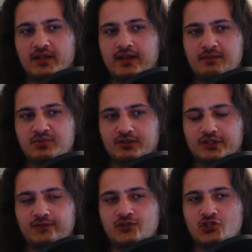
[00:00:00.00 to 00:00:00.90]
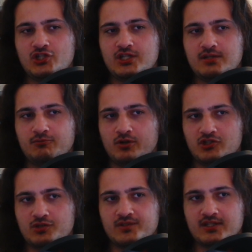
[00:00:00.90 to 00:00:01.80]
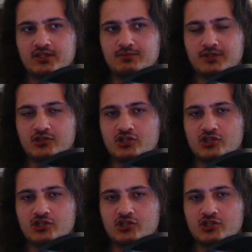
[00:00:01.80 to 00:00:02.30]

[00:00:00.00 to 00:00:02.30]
And I believe she, when she was a human,